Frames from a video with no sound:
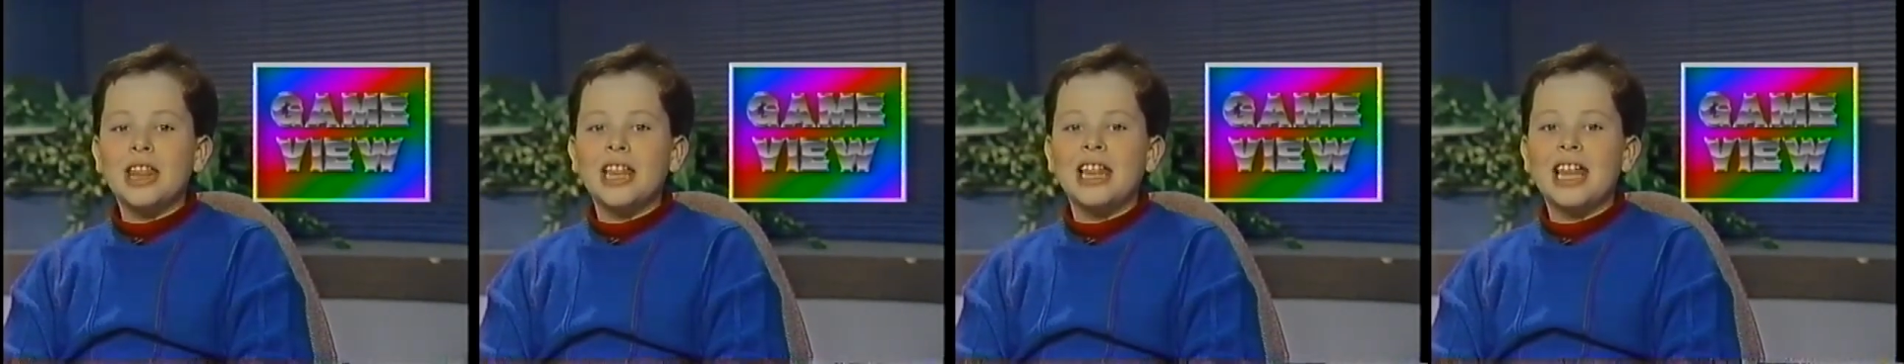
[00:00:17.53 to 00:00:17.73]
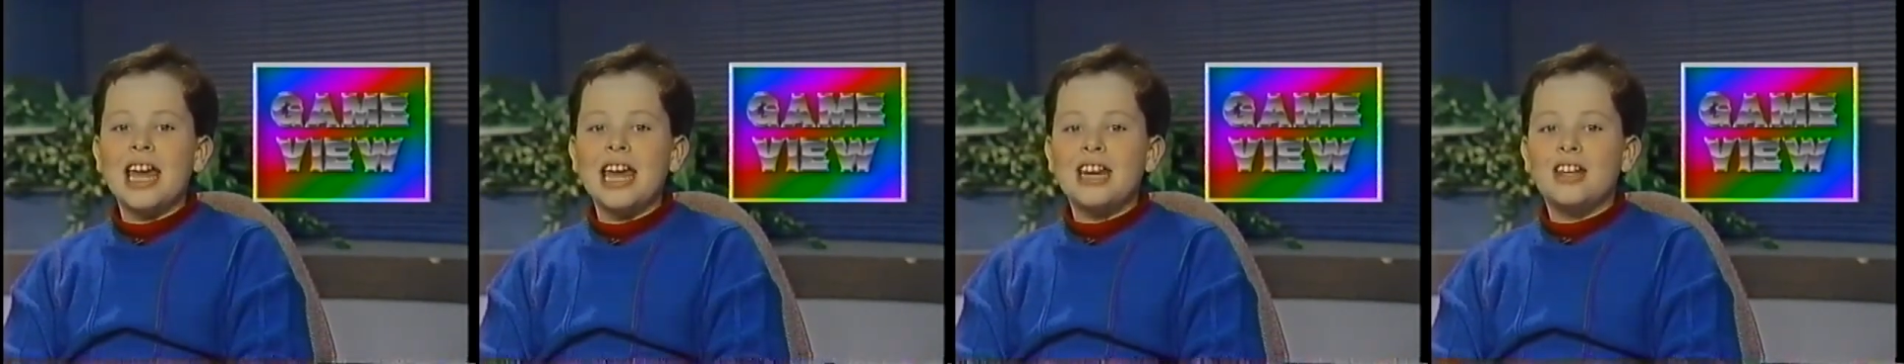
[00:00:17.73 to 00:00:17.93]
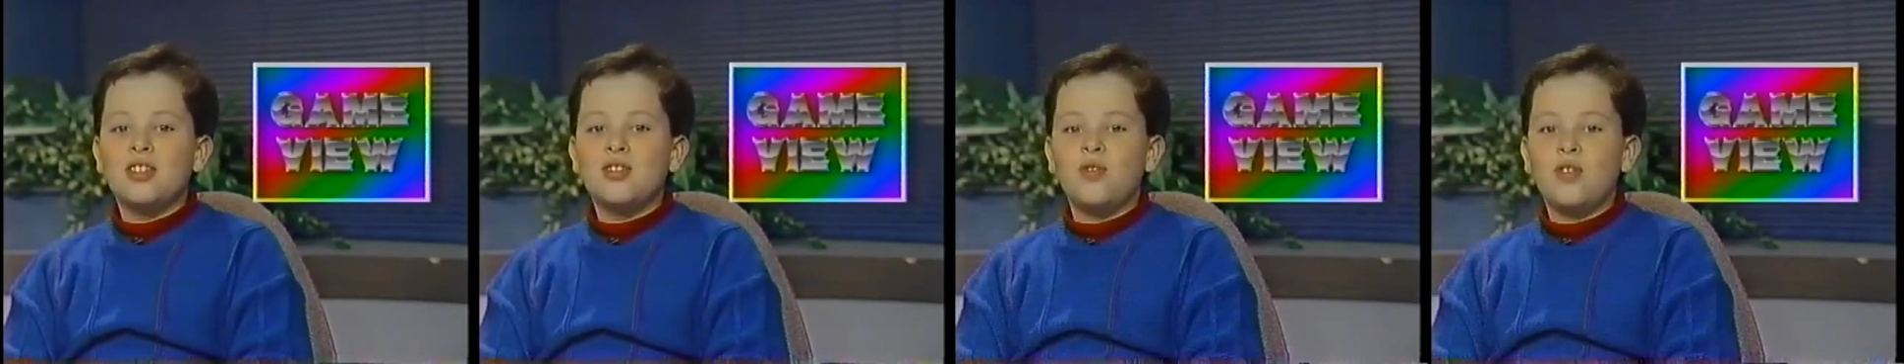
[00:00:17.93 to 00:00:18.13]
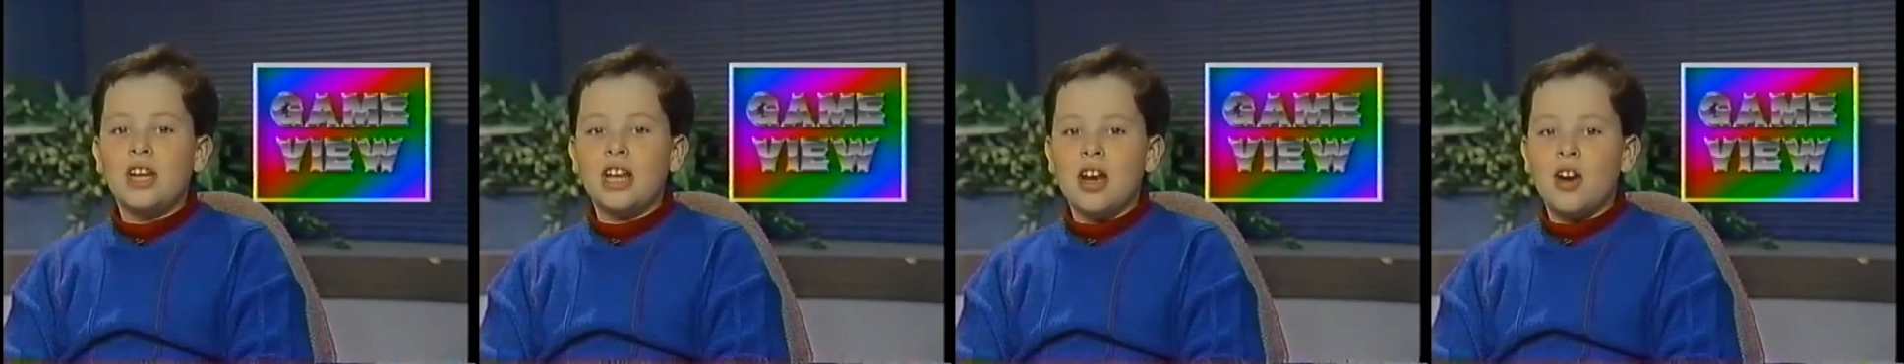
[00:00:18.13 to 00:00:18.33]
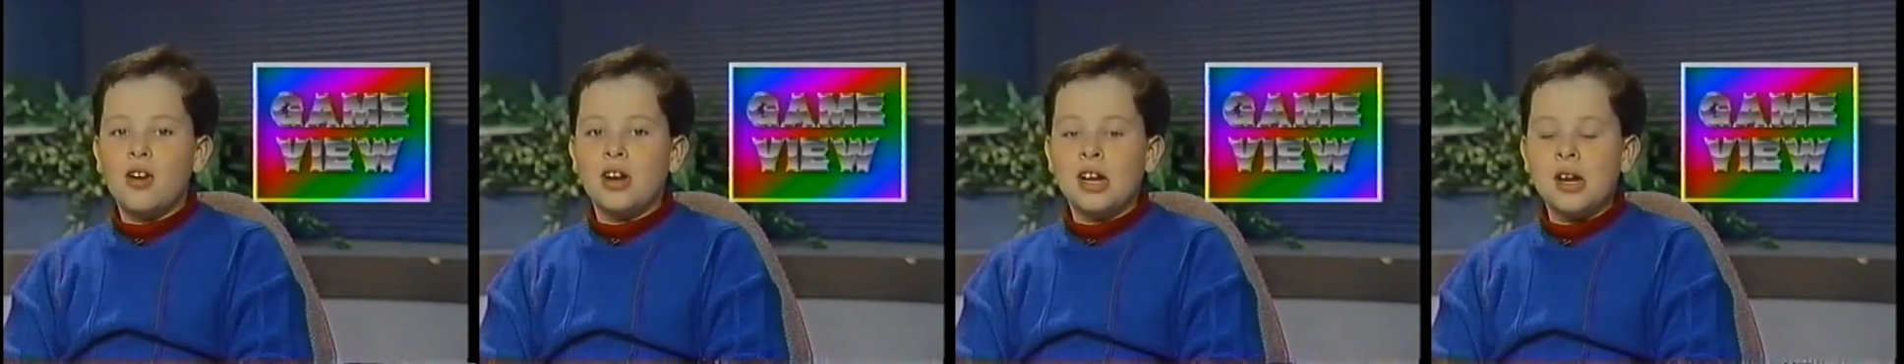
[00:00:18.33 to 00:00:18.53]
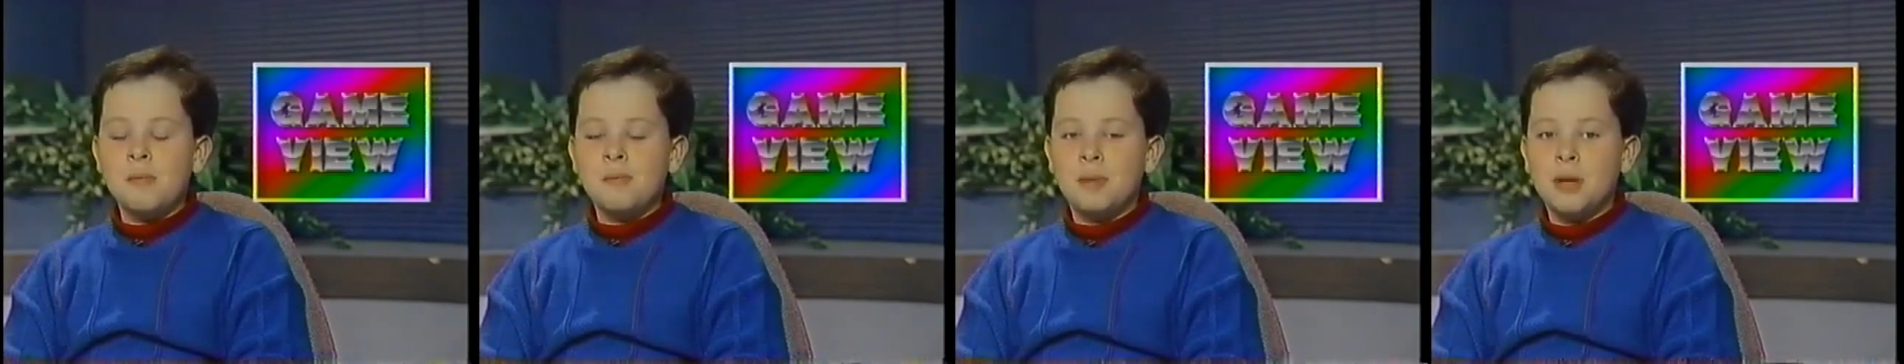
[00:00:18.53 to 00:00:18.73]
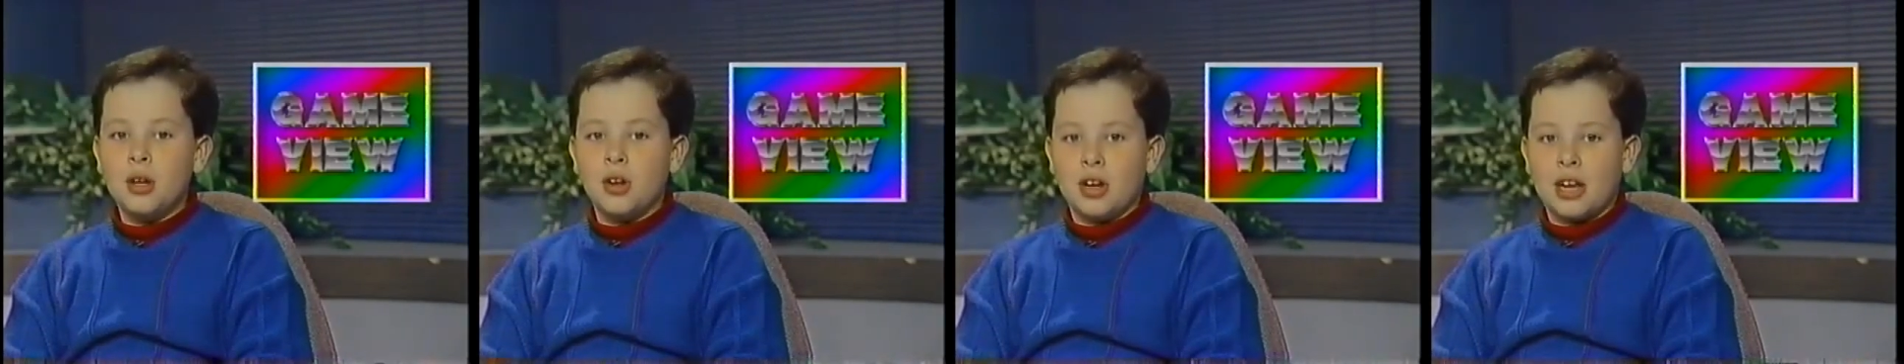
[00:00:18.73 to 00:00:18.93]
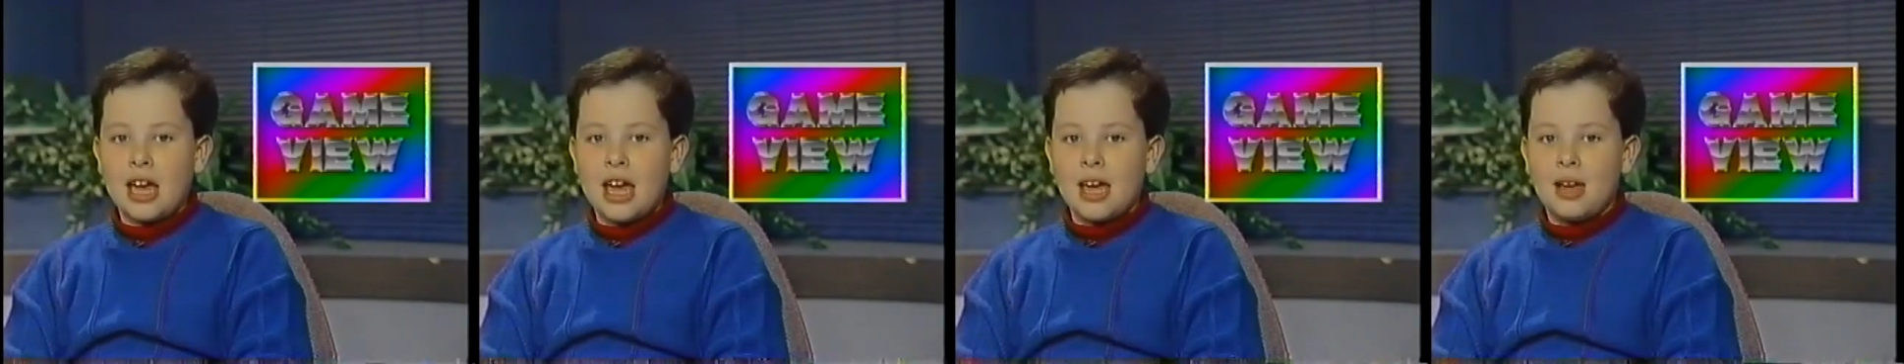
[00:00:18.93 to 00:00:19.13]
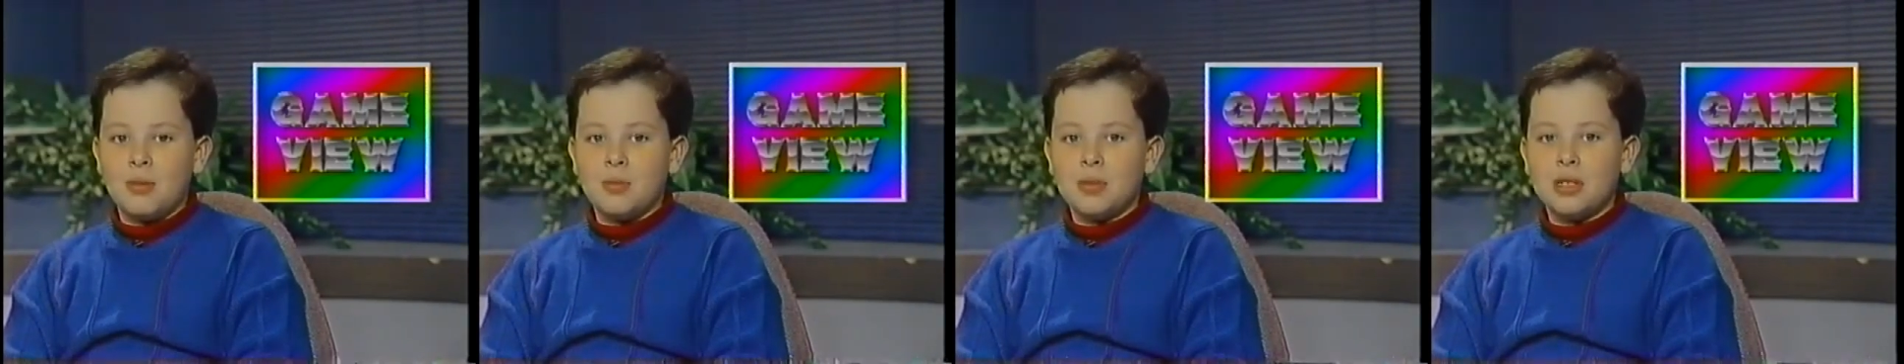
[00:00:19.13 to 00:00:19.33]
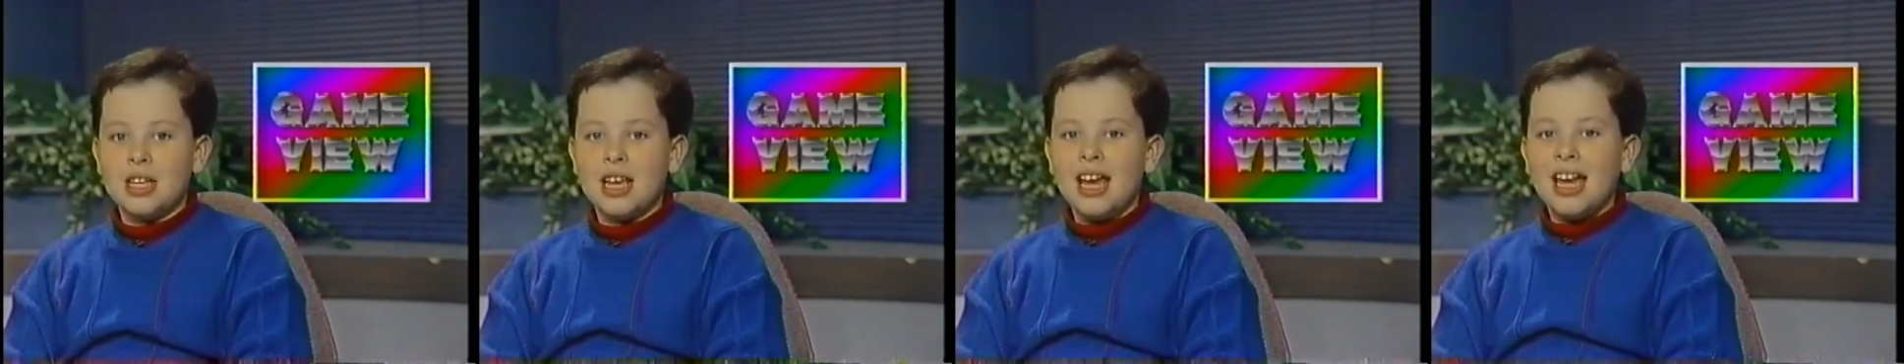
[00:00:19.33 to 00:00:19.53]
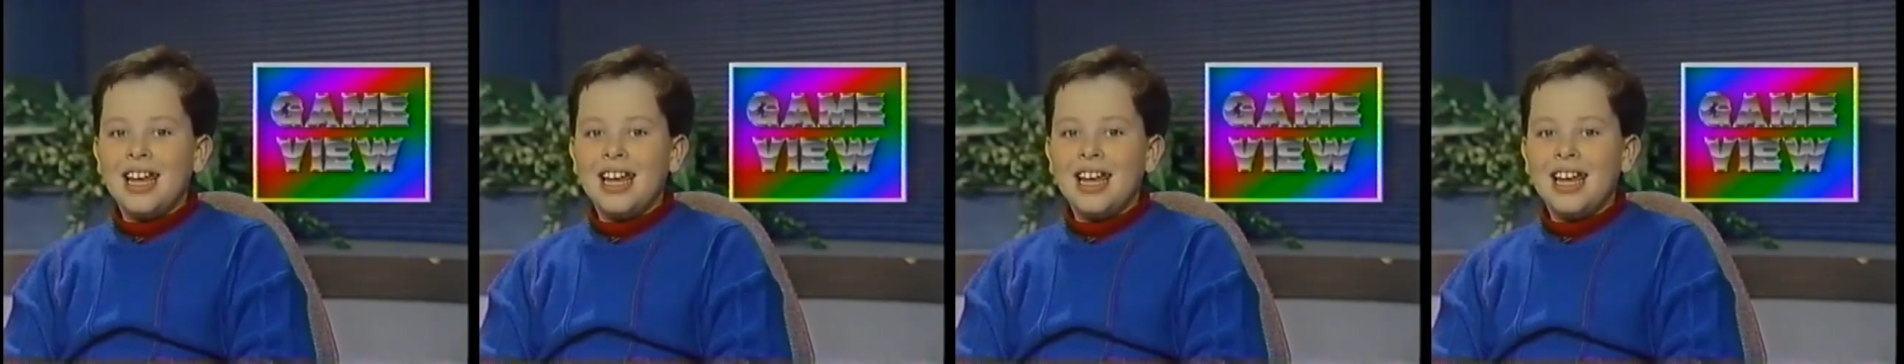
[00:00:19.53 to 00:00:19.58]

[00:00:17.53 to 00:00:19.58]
the latest video and computer games.